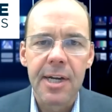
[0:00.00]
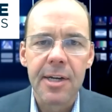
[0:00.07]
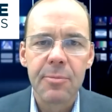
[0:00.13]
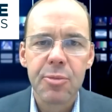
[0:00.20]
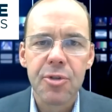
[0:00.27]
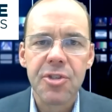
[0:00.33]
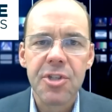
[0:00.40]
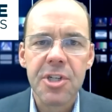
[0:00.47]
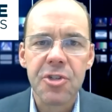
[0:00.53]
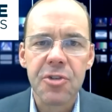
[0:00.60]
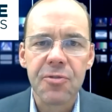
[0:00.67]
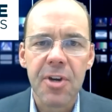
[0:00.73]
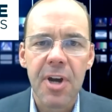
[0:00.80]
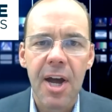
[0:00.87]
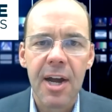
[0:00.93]
procedure
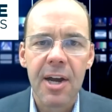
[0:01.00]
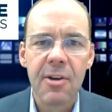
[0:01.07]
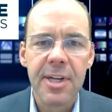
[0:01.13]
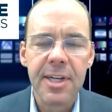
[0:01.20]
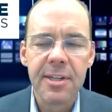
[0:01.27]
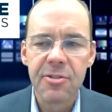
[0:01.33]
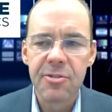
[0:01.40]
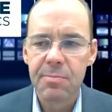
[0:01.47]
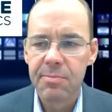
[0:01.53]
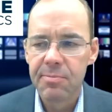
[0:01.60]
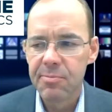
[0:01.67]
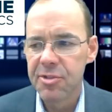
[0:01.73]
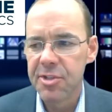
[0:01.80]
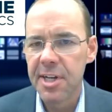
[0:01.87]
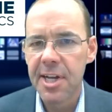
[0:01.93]
for hiring is
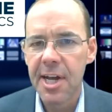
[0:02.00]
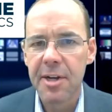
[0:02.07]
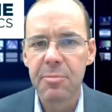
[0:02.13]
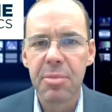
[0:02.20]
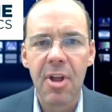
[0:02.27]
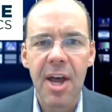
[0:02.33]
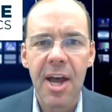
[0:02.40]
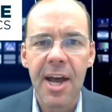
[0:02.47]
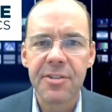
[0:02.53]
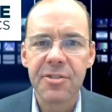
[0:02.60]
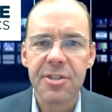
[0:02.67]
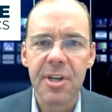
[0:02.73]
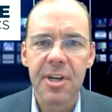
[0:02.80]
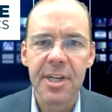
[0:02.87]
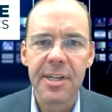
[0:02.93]
send out a
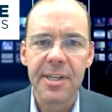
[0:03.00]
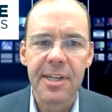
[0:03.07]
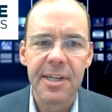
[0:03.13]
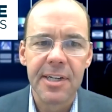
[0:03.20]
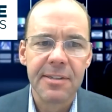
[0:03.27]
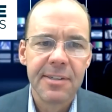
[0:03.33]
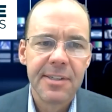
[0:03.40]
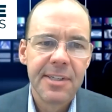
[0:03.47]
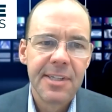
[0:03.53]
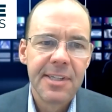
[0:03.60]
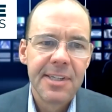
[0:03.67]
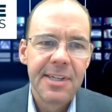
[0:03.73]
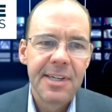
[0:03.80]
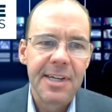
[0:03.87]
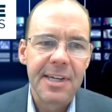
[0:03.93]
blast on
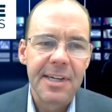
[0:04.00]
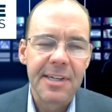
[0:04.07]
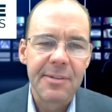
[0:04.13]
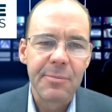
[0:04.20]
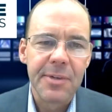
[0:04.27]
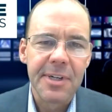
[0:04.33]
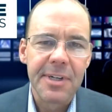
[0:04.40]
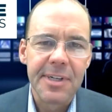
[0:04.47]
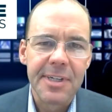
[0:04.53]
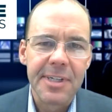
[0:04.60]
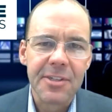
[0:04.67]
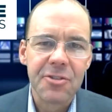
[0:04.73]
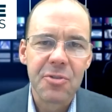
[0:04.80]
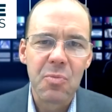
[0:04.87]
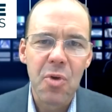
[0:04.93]

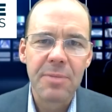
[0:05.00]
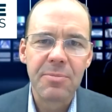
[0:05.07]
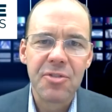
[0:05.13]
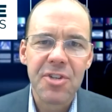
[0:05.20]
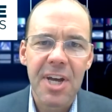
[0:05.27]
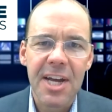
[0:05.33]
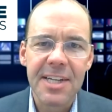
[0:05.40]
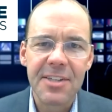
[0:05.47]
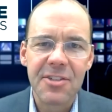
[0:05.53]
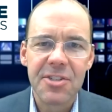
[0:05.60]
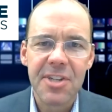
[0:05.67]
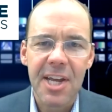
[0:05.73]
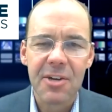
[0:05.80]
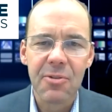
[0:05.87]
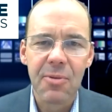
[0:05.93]
some websites,
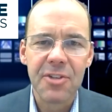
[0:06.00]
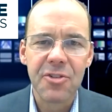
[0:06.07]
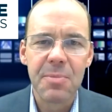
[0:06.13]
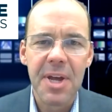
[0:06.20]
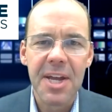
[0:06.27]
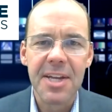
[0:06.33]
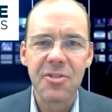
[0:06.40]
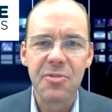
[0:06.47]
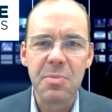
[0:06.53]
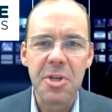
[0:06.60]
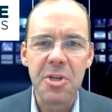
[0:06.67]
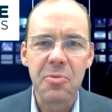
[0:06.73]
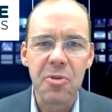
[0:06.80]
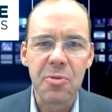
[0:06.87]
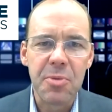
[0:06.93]
take resumes,
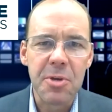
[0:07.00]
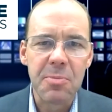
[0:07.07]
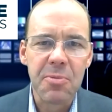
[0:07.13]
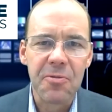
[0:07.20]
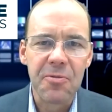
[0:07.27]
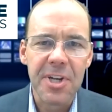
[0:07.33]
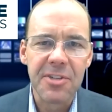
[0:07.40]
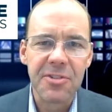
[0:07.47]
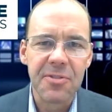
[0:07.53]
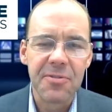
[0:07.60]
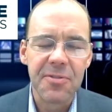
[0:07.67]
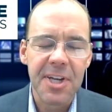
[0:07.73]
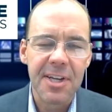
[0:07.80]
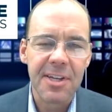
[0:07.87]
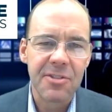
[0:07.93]
meet with people face to
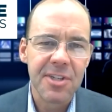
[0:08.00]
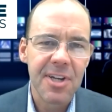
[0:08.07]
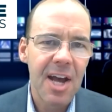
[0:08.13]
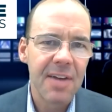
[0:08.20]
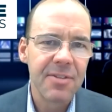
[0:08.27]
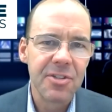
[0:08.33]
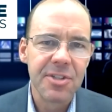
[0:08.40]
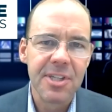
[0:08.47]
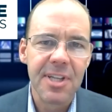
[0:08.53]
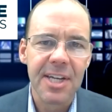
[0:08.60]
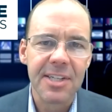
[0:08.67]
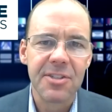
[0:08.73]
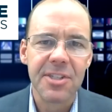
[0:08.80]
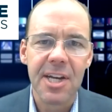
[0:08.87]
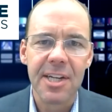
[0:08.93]
face, and obviously
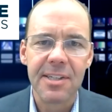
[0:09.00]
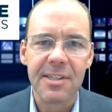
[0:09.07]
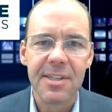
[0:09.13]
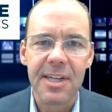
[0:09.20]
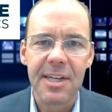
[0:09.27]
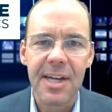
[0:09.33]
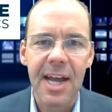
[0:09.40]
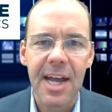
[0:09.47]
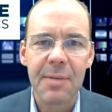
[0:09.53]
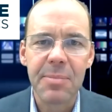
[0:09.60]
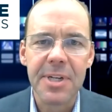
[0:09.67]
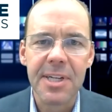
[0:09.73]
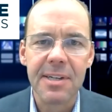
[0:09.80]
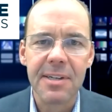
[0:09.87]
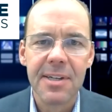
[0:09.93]
that's not
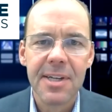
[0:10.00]
happening